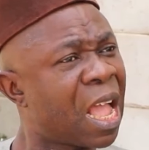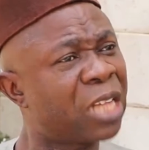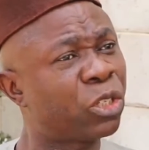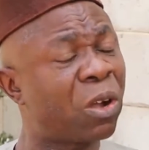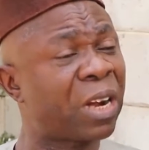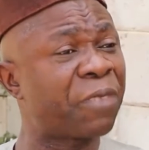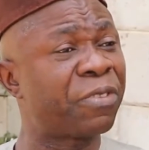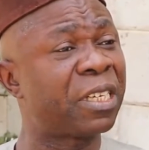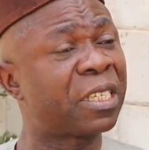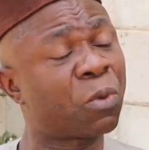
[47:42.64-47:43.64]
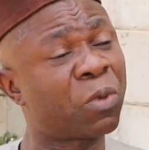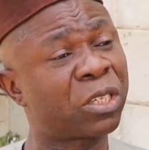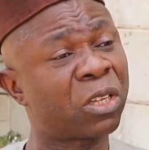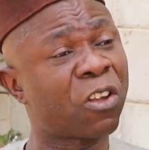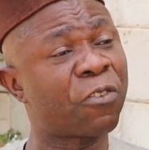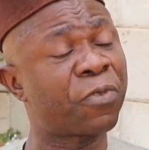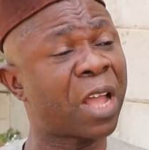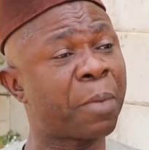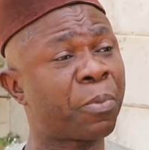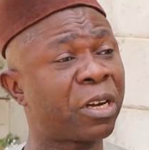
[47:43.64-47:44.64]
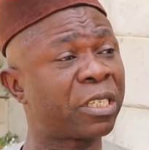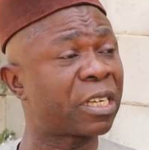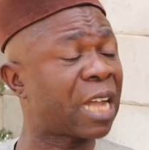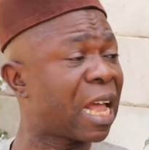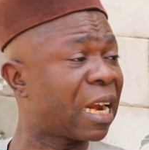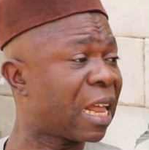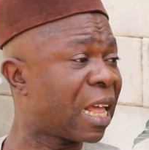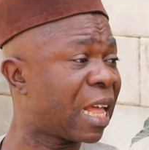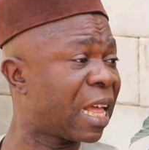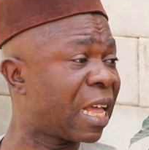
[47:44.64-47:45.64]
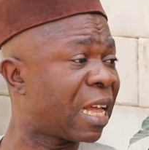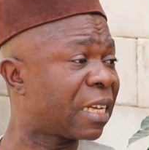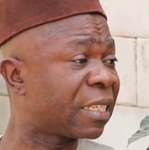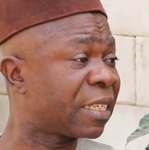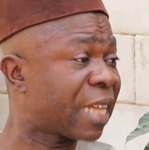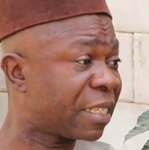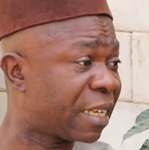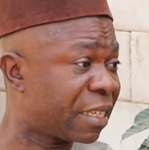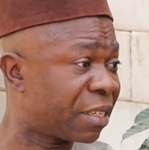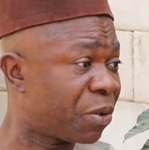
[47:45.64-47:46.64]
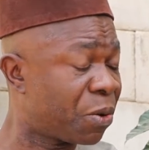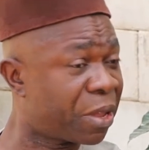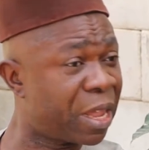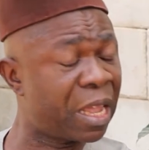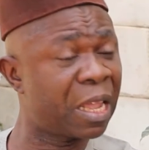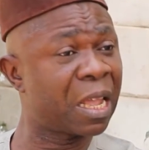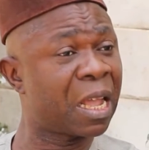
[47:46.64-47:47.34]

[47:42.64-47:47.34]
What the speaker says: Geography is a question of political setting, okay?